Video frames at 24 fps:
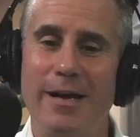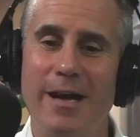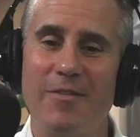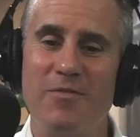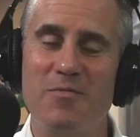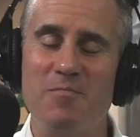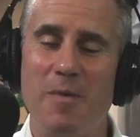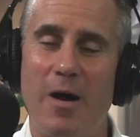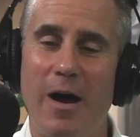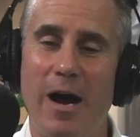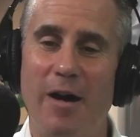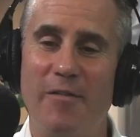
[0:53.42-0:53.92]

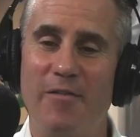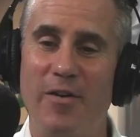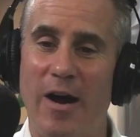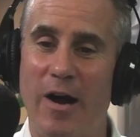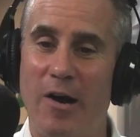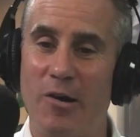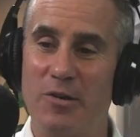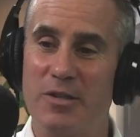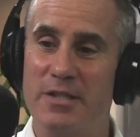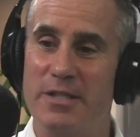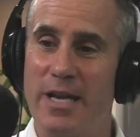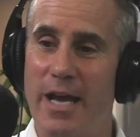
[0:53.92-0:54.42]
of
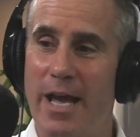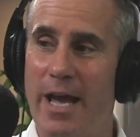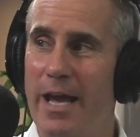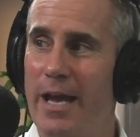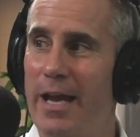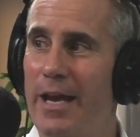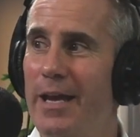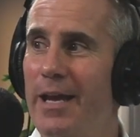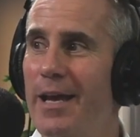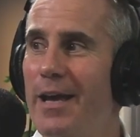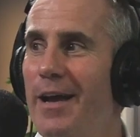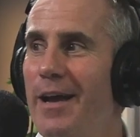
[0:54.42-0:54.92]
our
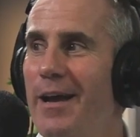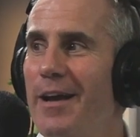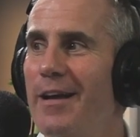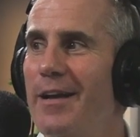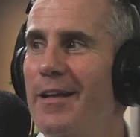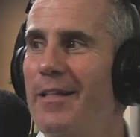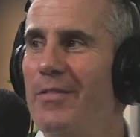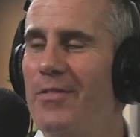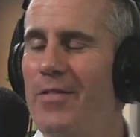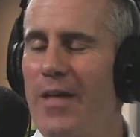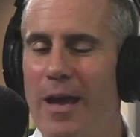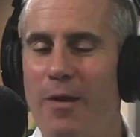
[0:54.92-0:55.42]
day,
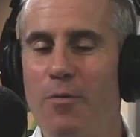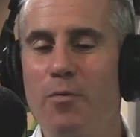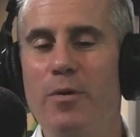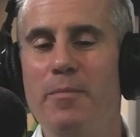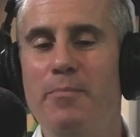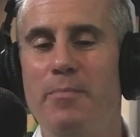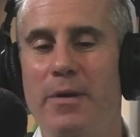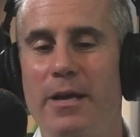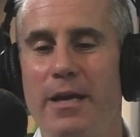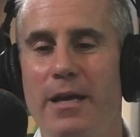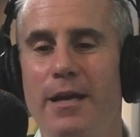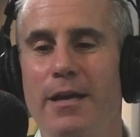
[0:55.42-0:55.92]
they
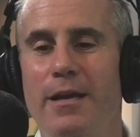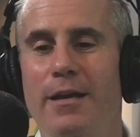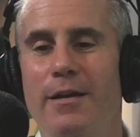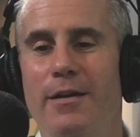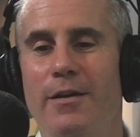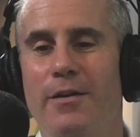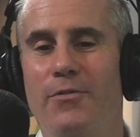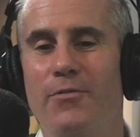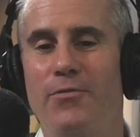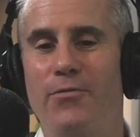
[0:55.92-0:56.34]
would be